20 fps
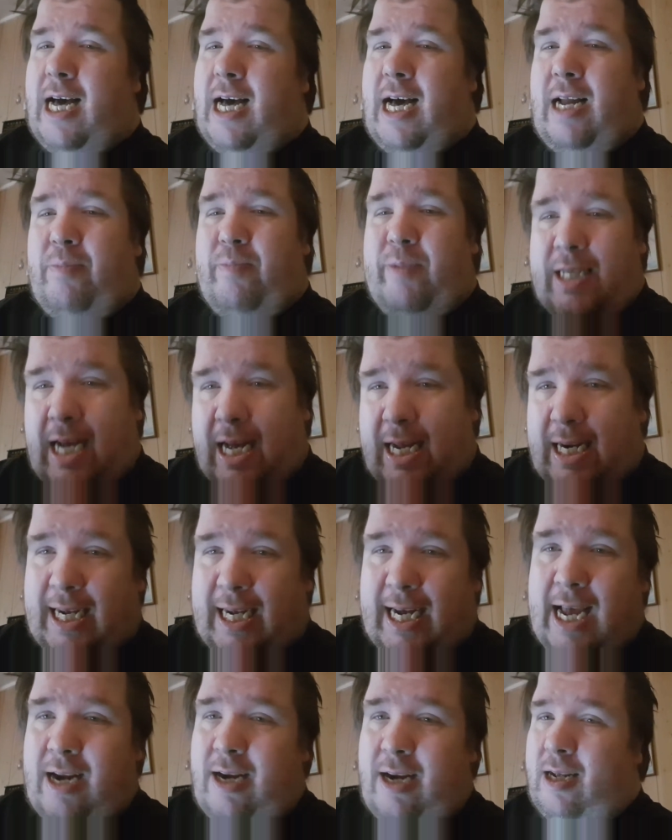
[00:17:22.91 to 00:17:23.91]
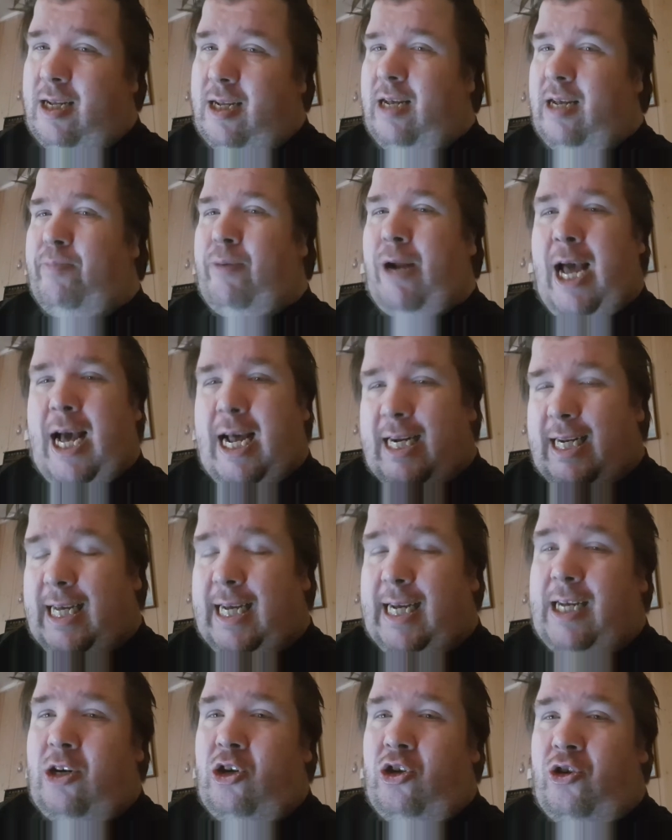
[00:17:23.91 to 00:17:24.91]
and Miss Hannigan
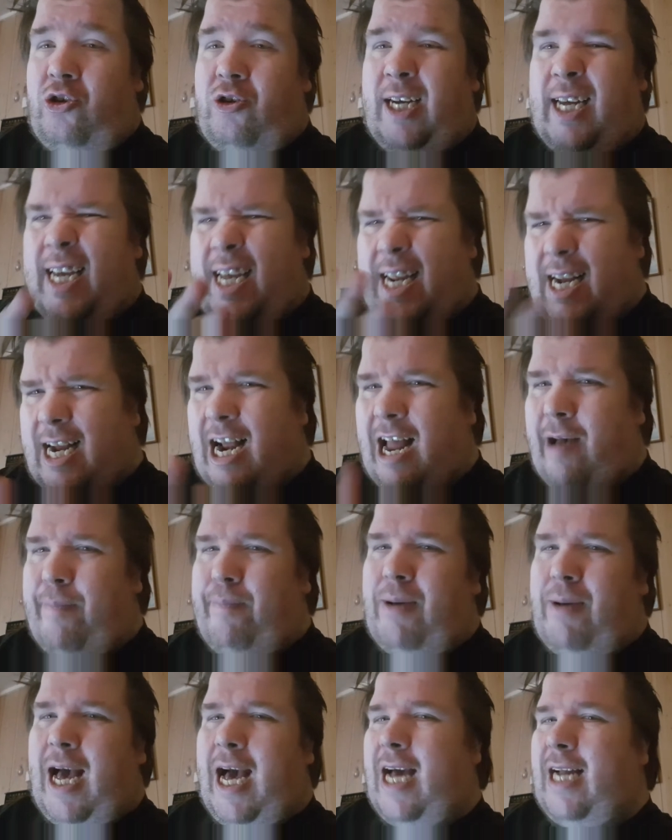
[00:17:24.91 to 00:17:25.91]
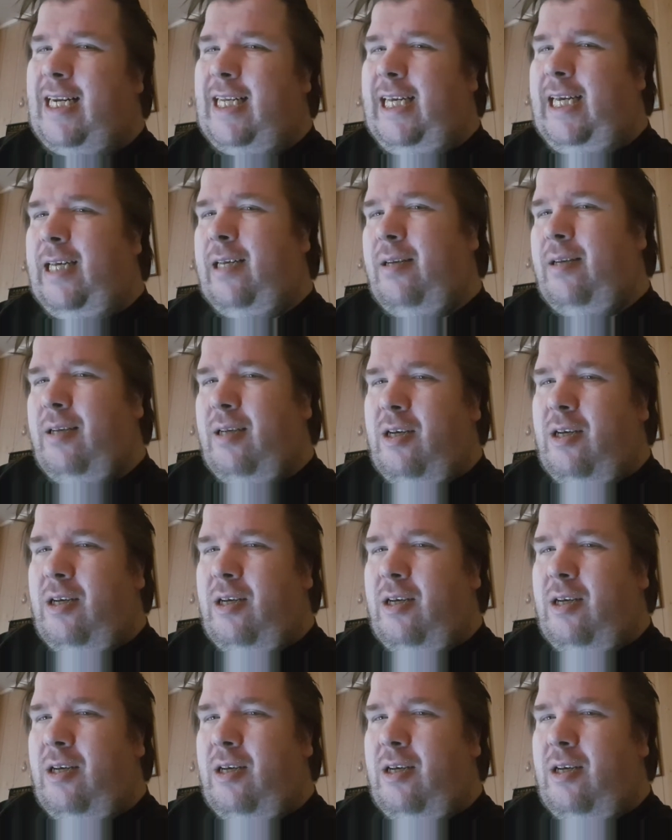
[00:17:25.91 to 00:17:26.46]
planning to kidnap Annie.